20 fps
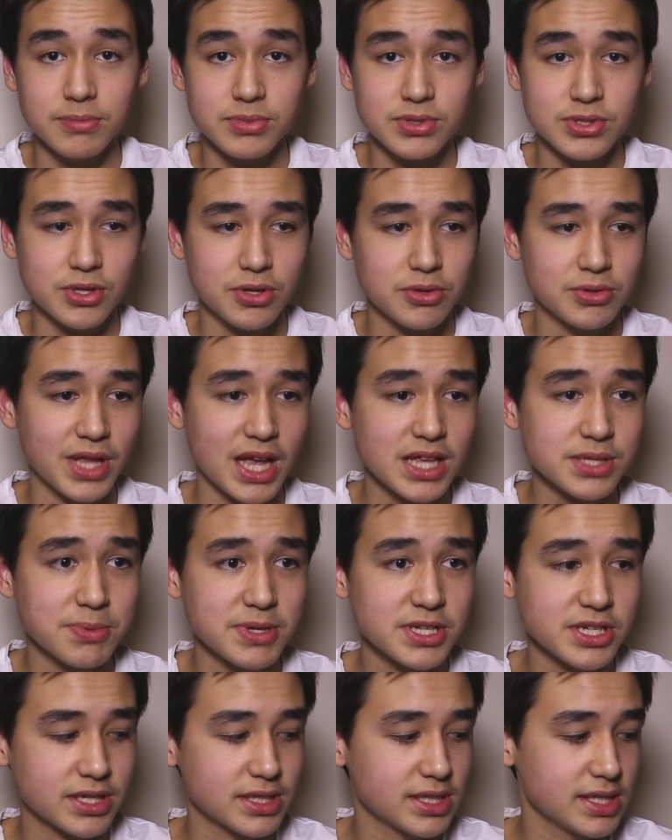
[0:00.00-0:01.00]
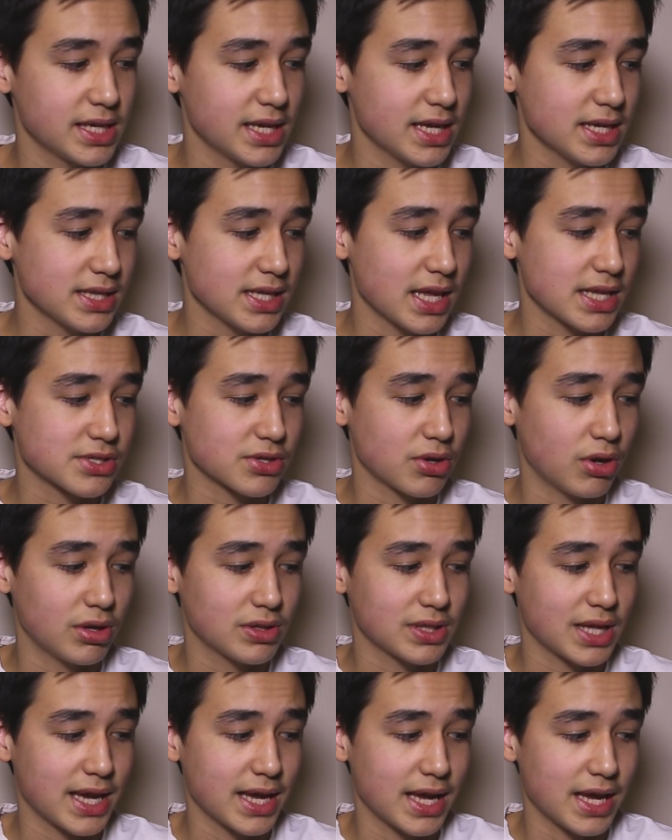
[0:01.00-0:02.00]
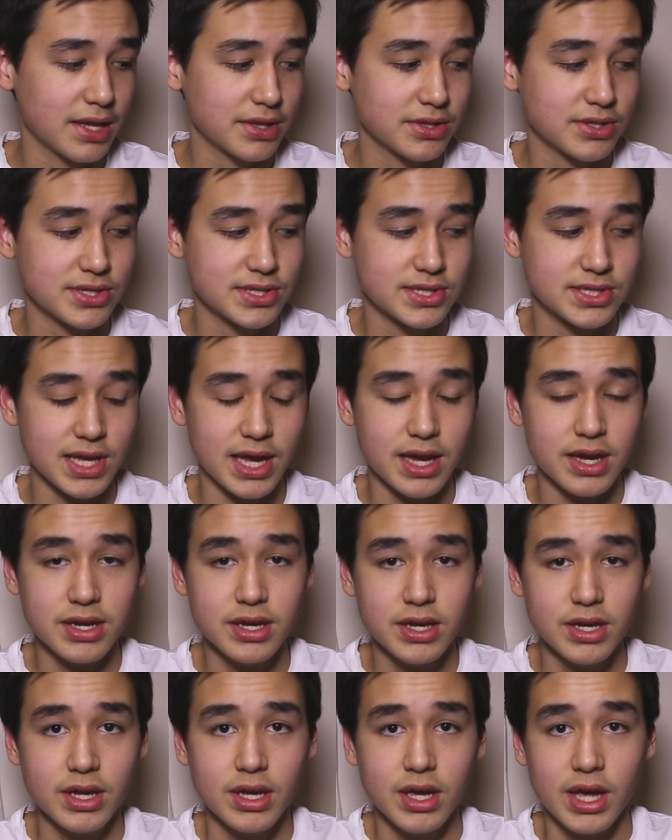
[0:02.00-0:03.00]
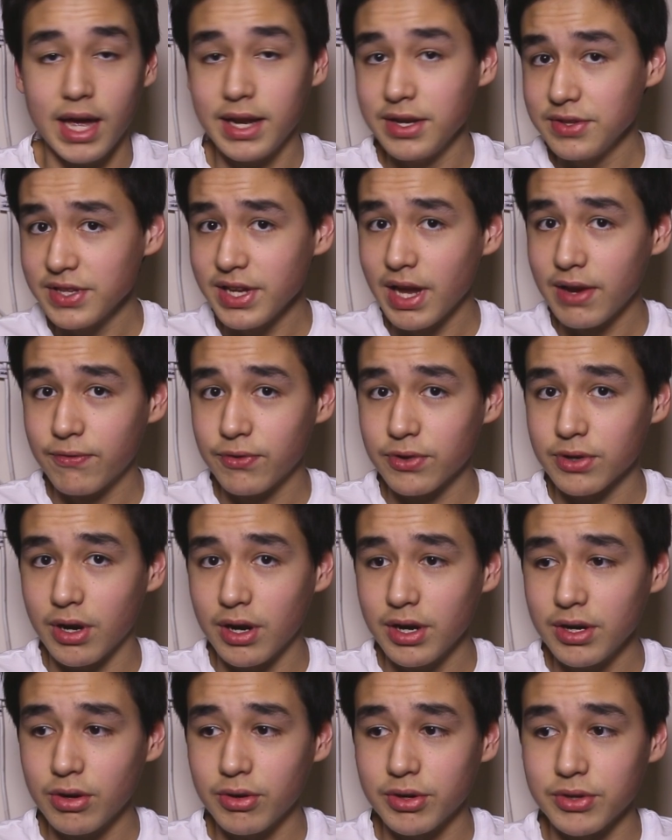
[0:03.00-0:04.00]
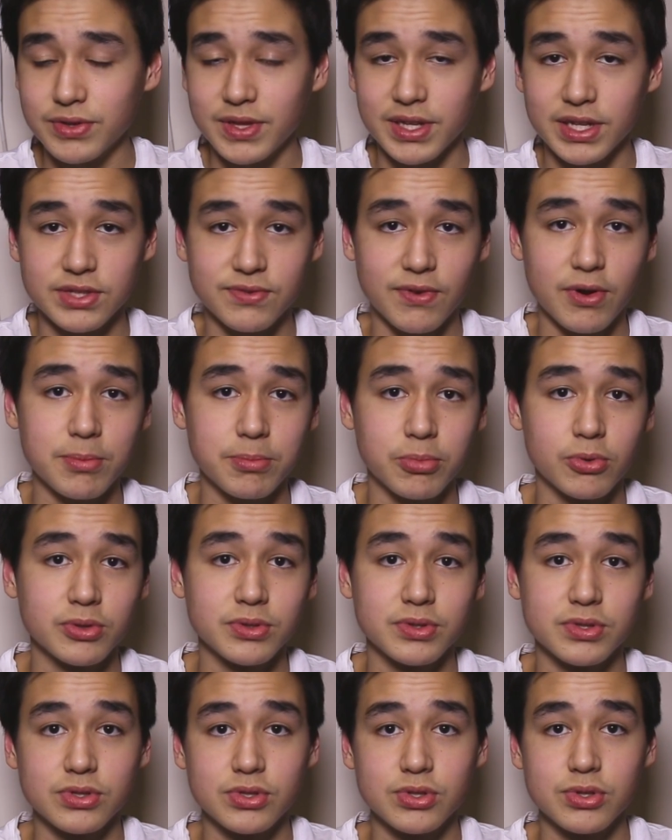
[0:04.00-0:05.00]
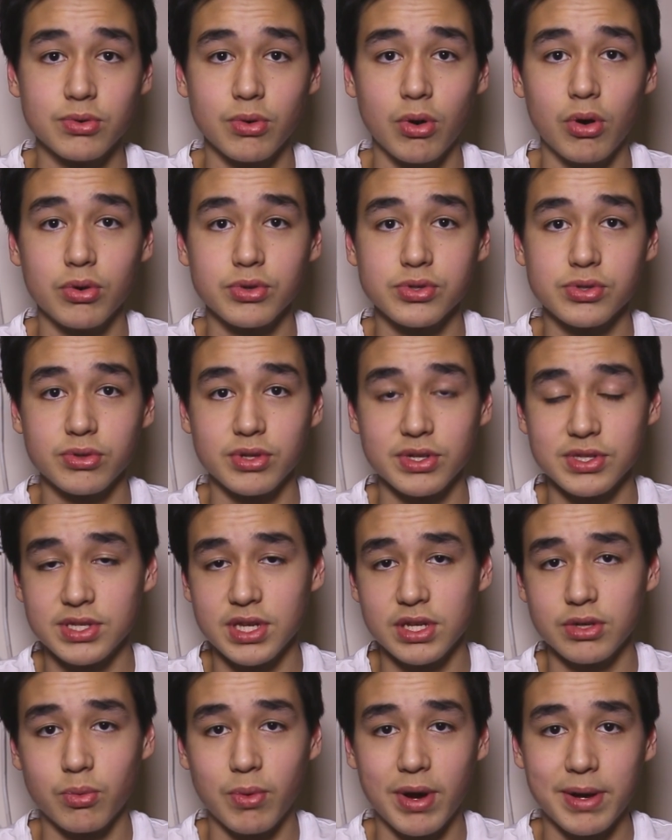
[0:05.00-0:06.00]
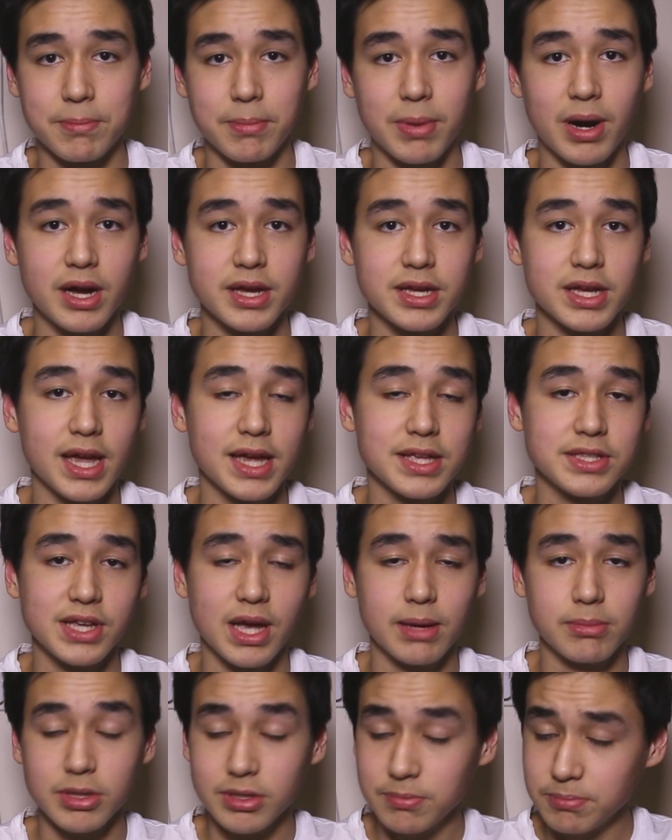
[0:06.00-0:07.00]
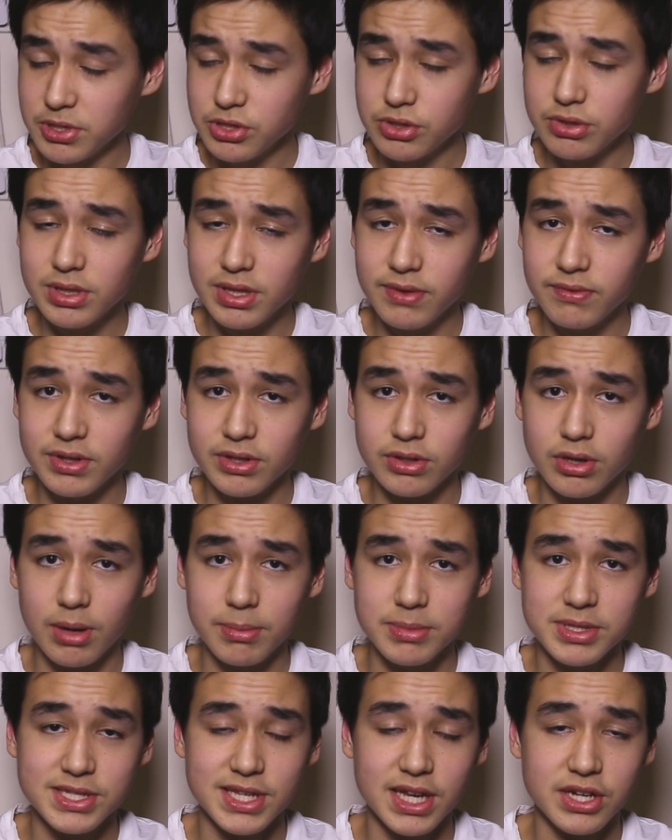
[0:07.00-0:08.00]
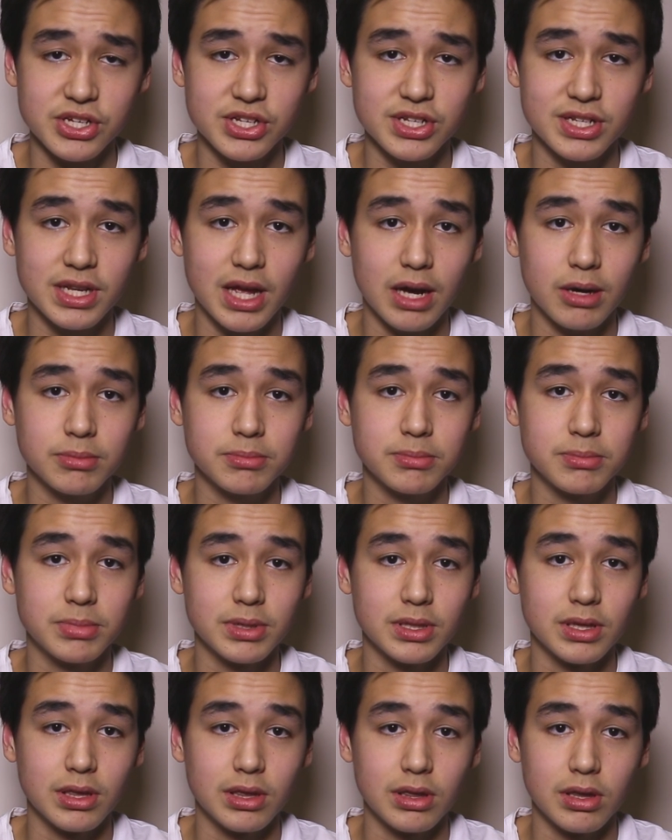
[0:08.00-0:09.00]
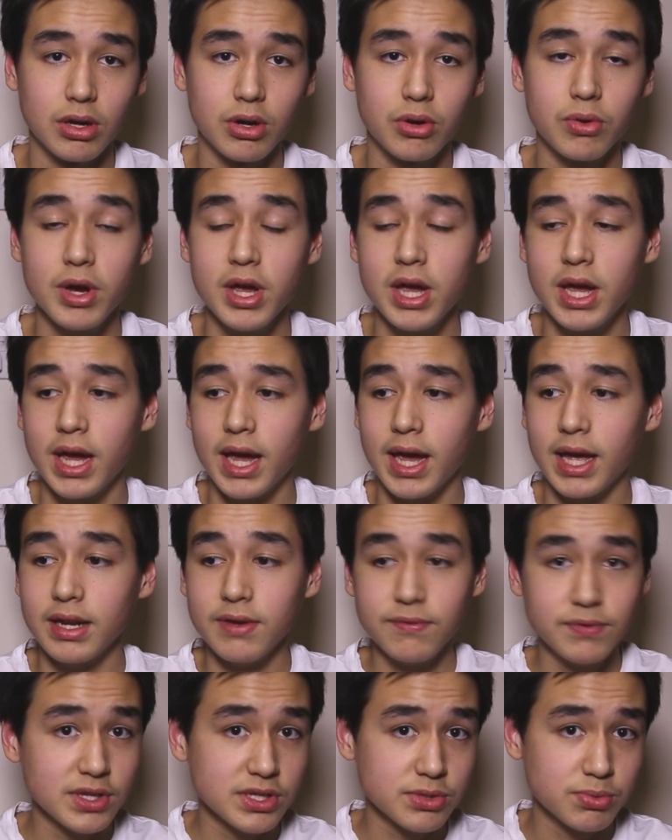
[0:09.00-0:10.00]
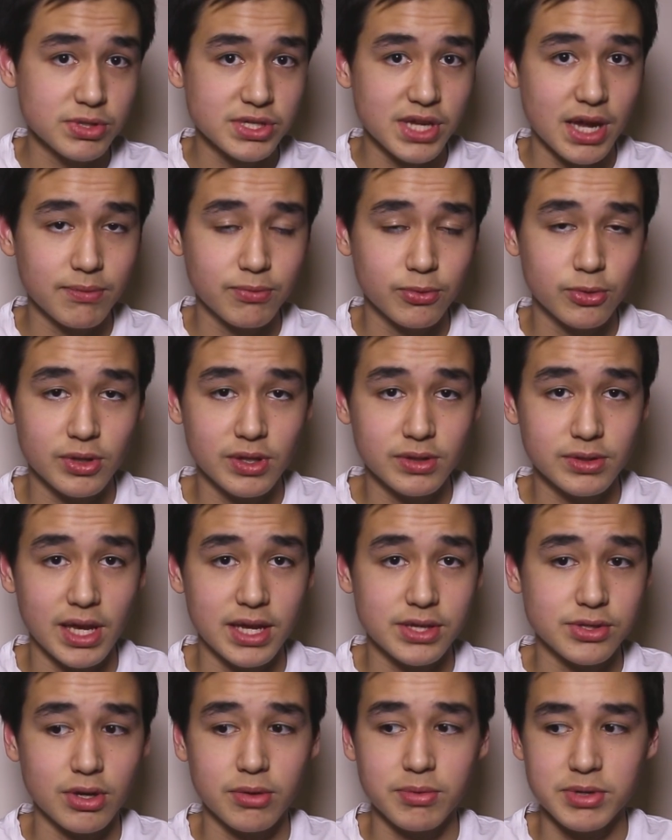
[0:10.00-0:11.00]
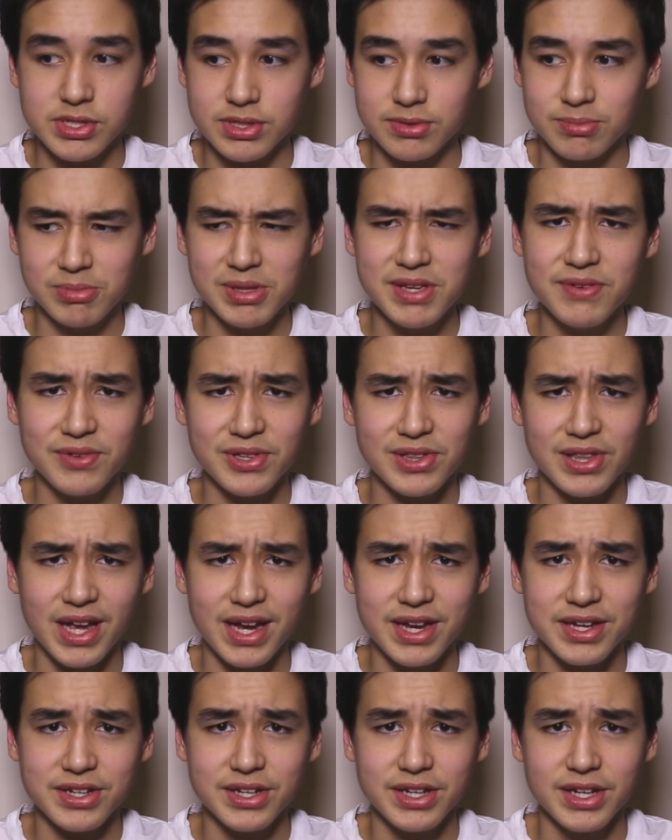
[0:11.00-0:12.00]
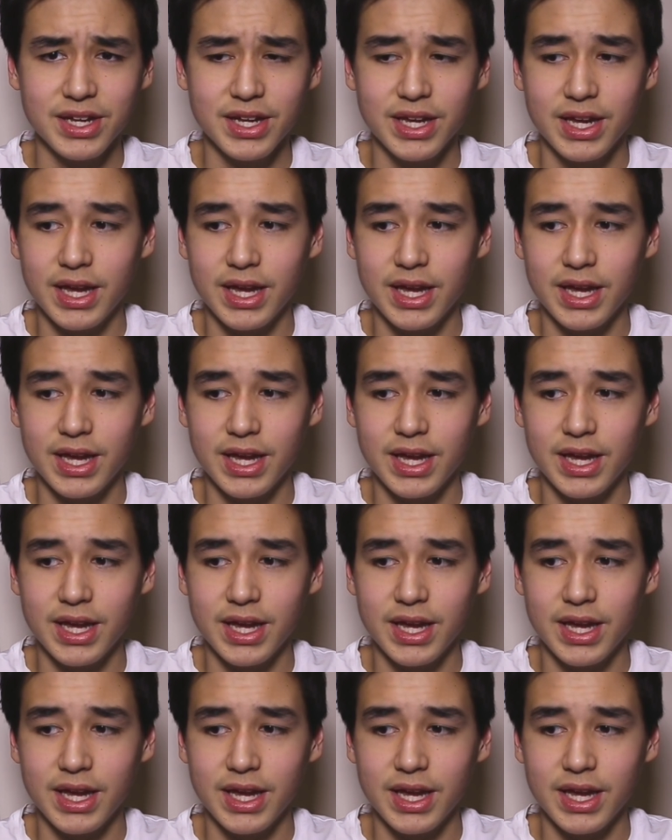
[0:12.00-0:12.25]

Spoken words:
So that's basically it. That's all I had to say. Anything I forgot or you think is very important to also consider when buying a tablet, be sure to leave it in the comment section down below. And if this was helpful, as always, leave a like.